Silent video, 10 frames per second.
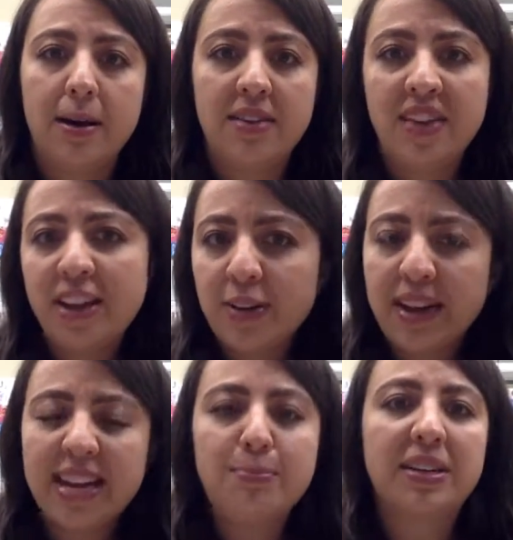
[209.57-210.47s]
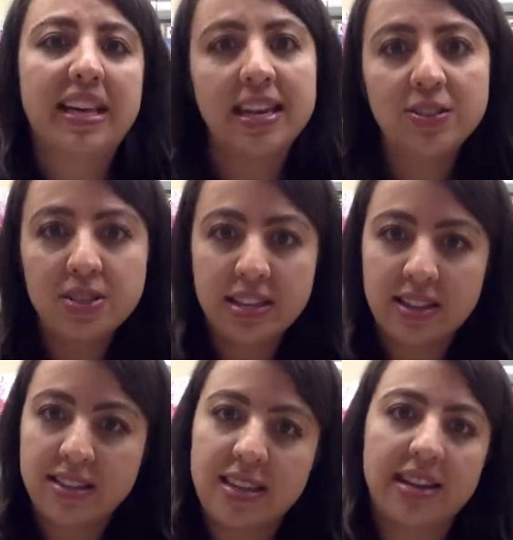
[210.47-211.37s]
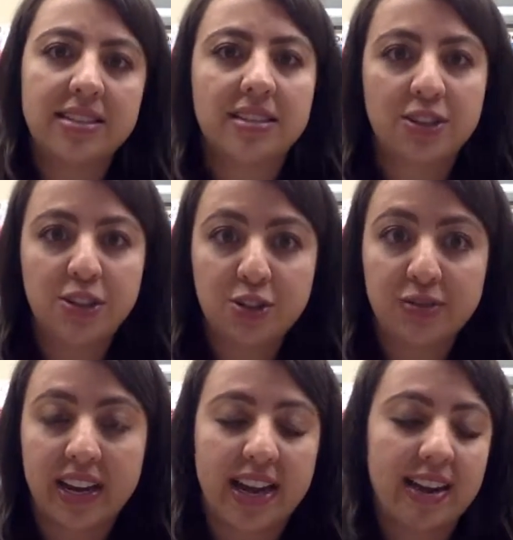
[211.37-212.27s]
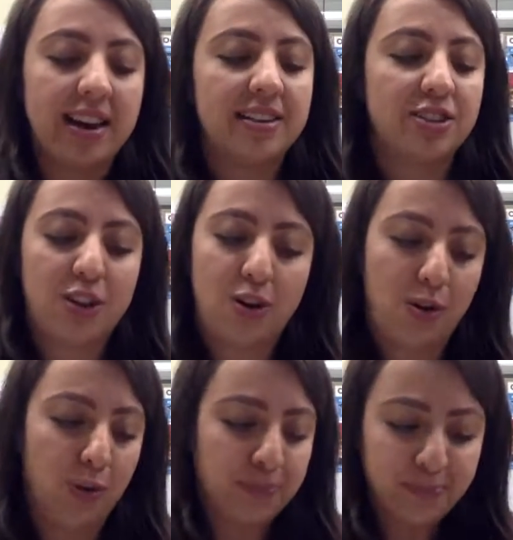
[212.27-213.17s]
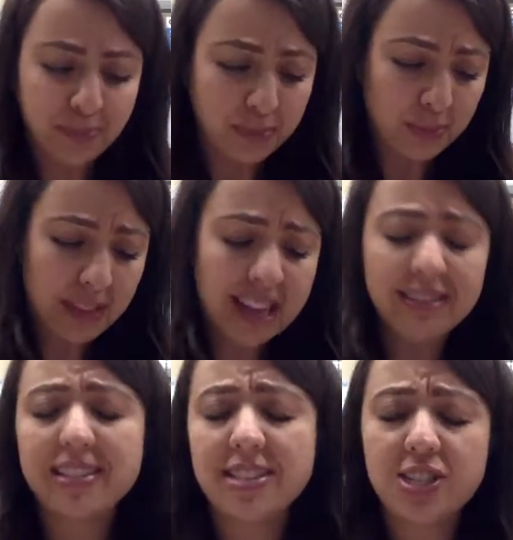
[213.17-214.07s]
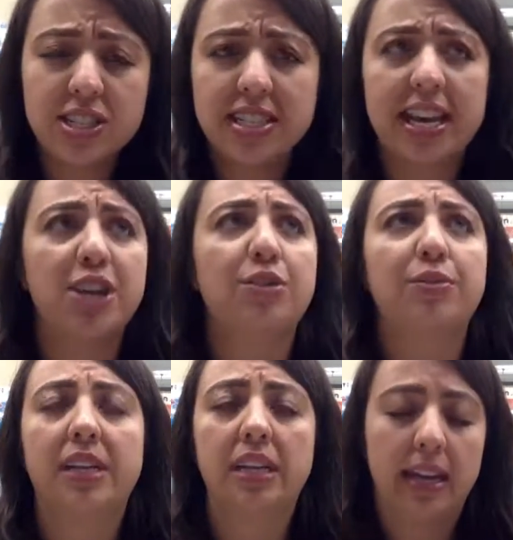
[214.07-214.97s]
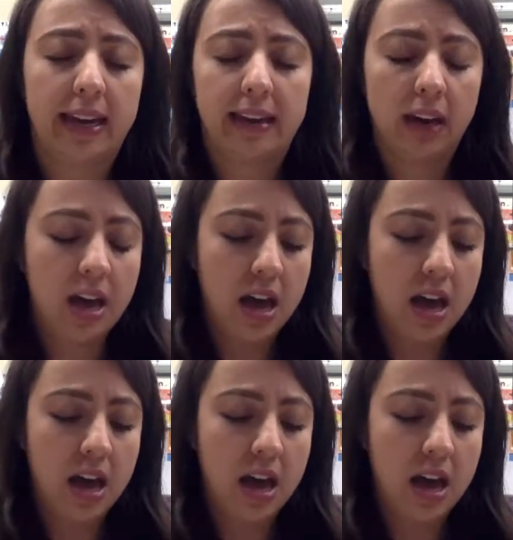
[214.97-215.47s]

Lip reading: evaluate, but can you synthesize? Can you create? And so let's just say you're reading